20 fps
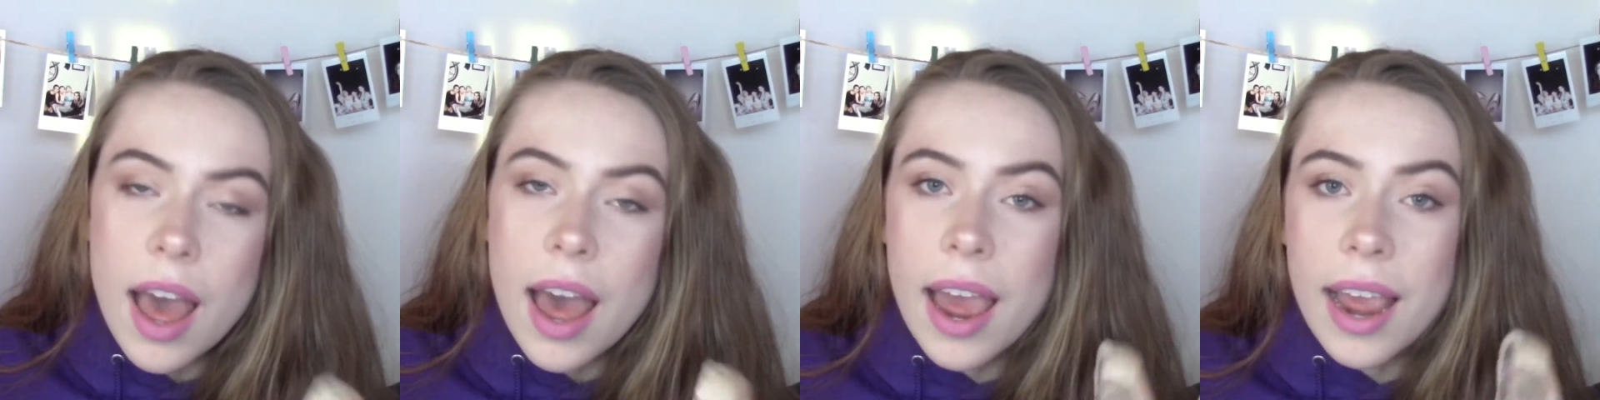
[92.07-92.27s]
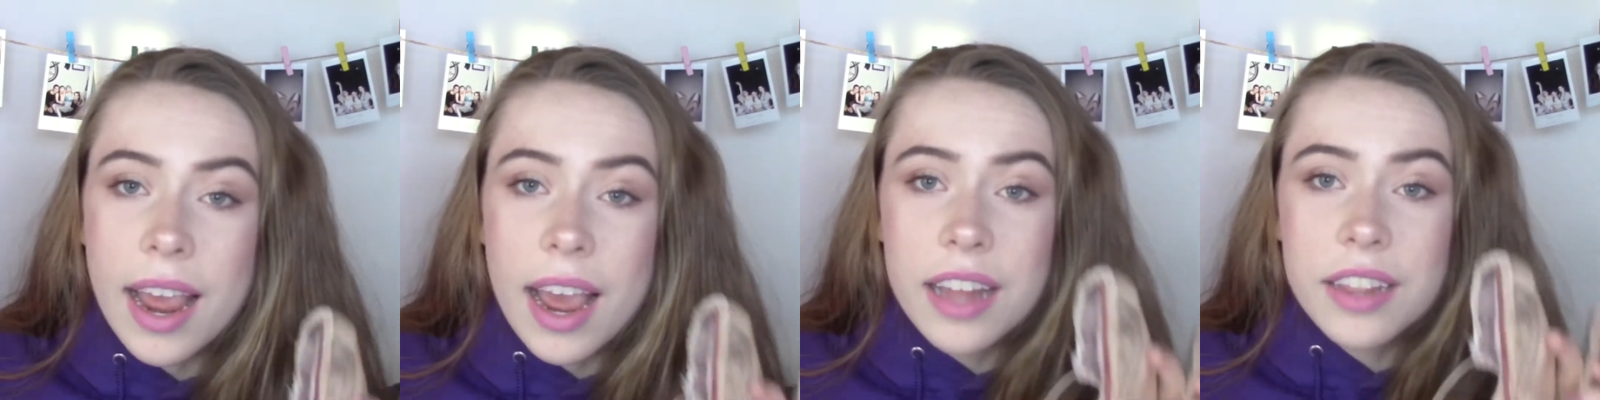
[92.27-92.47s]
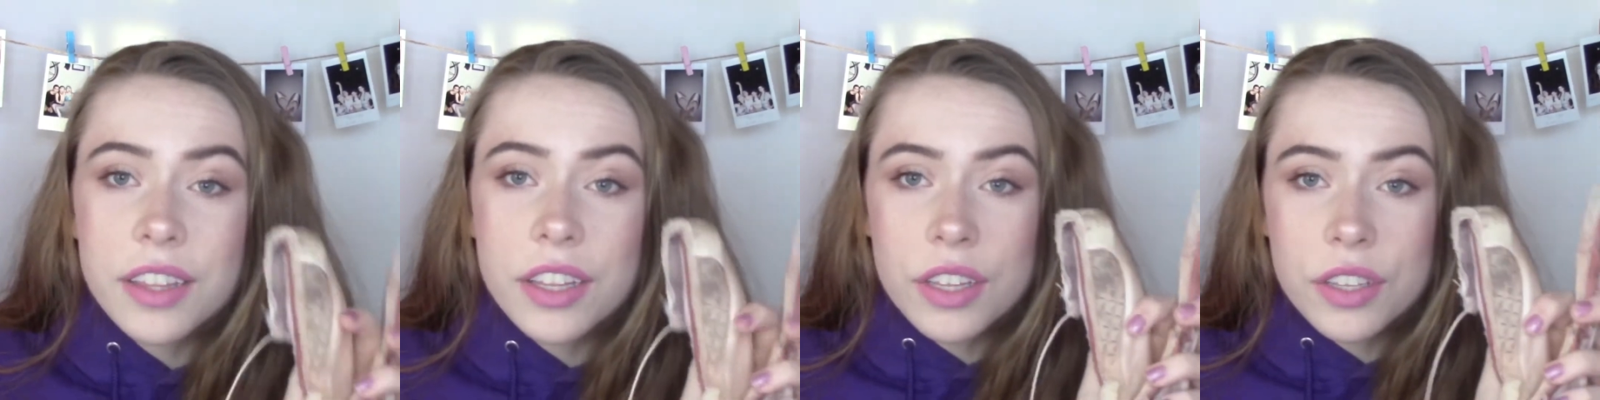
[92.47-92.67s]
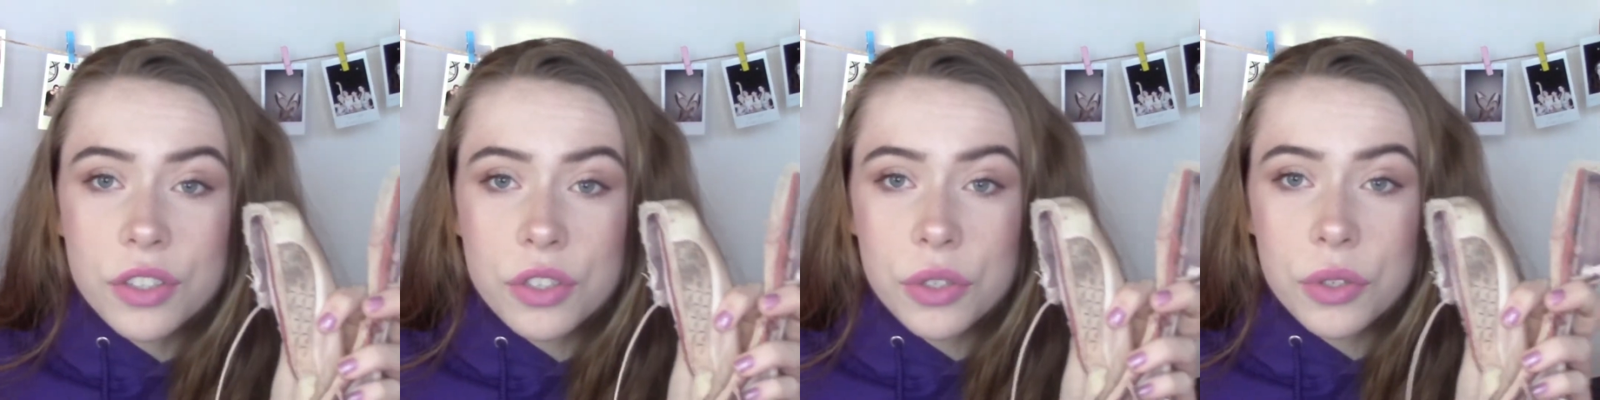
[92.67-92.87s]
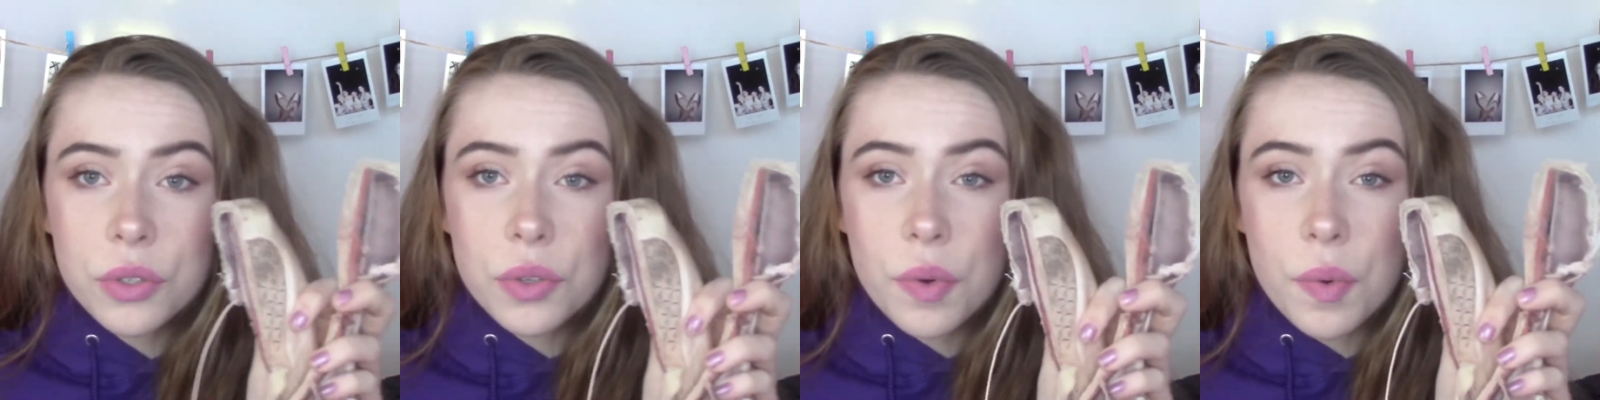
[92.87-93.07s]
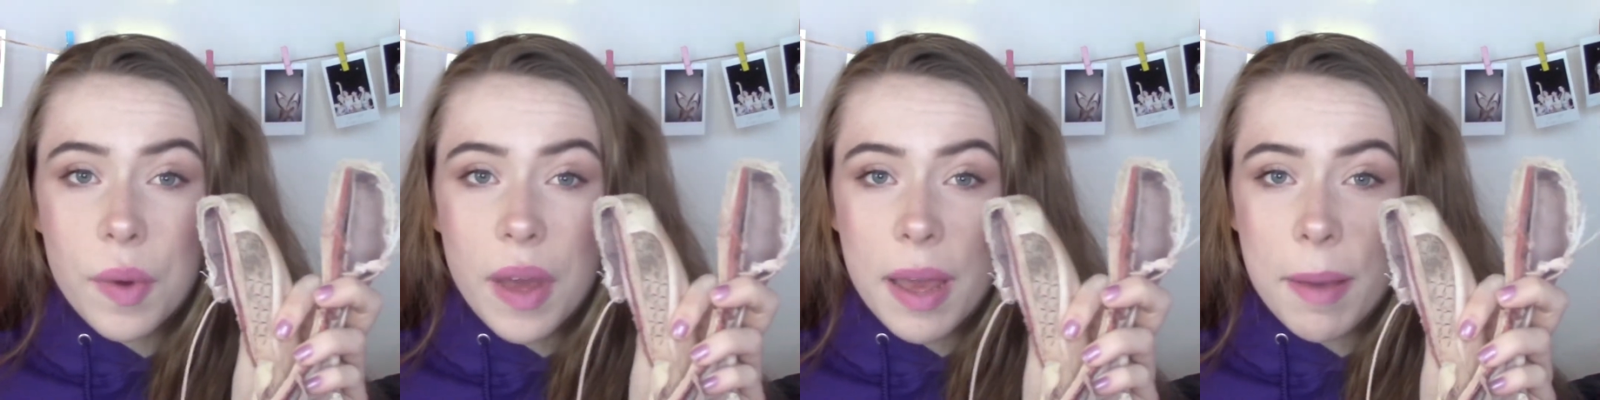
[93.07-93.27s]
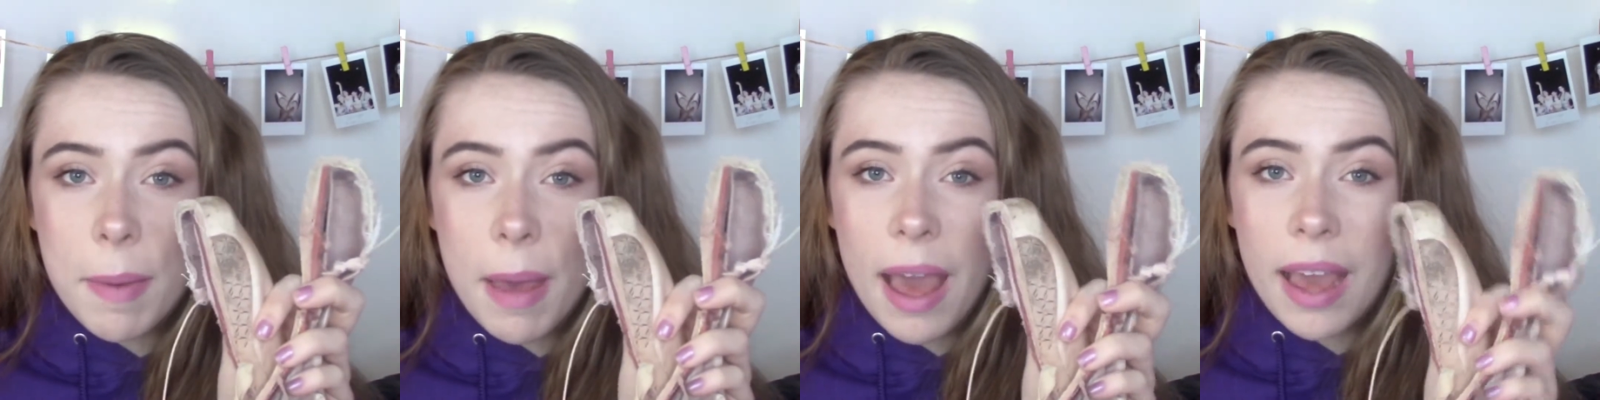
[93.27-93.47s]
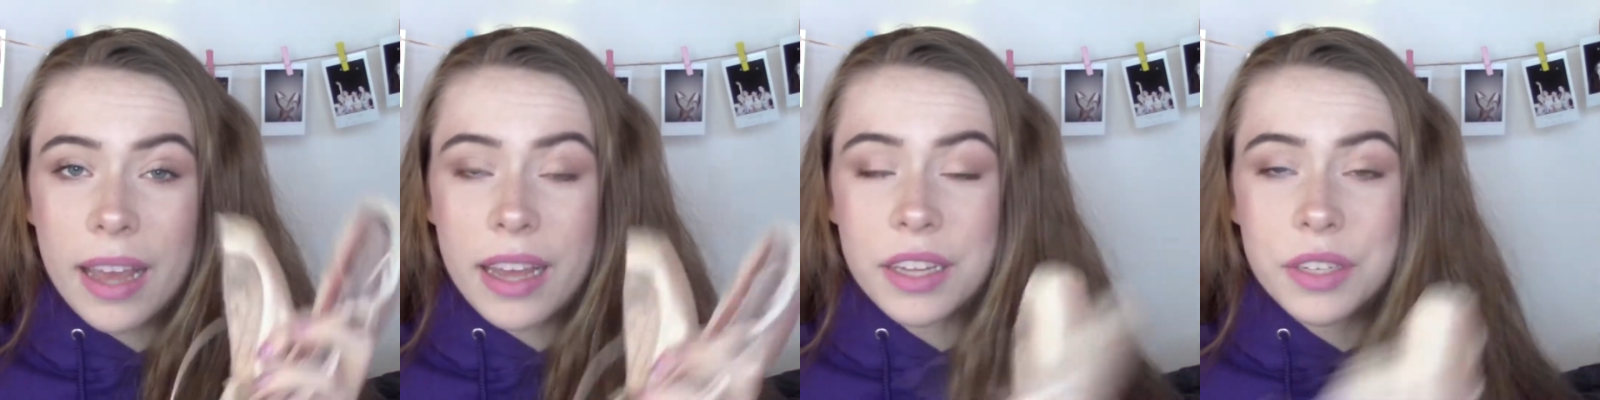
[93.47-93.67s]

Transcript: I got these shoes way back